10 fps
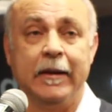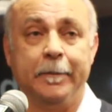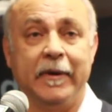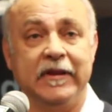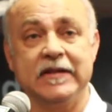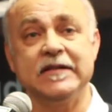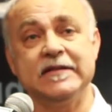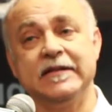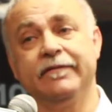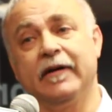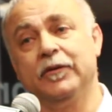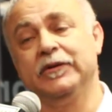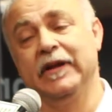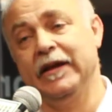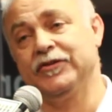But this is the
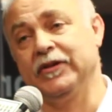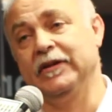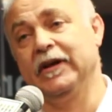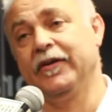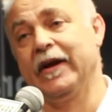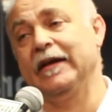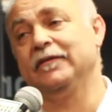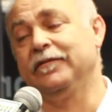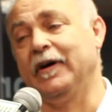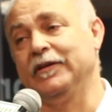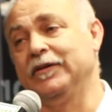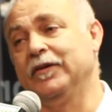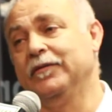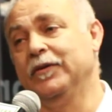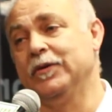foundation, the grandfather
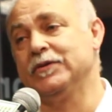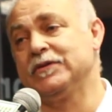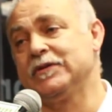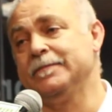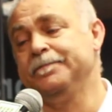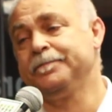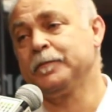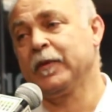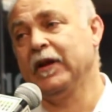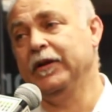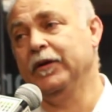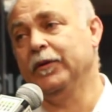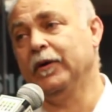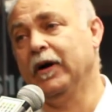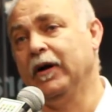of those, you
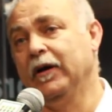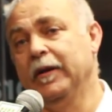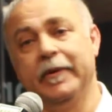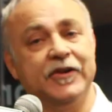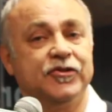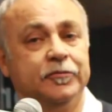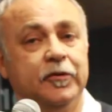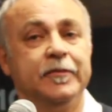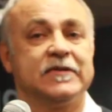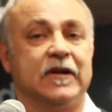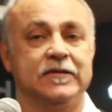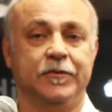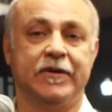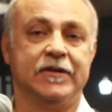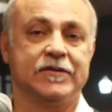know, uh, liberation movements as
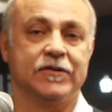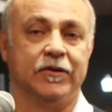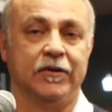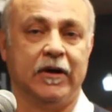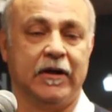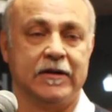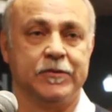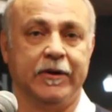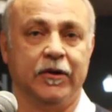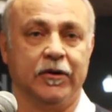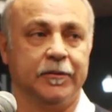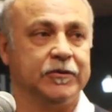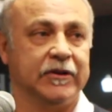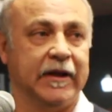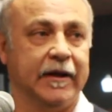we saw, uh, as we know them
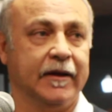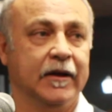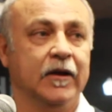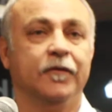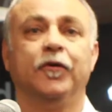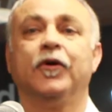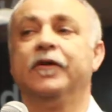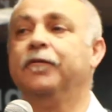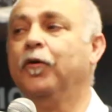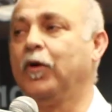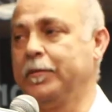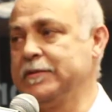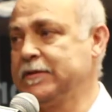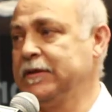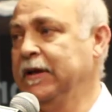today, for
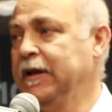reforms.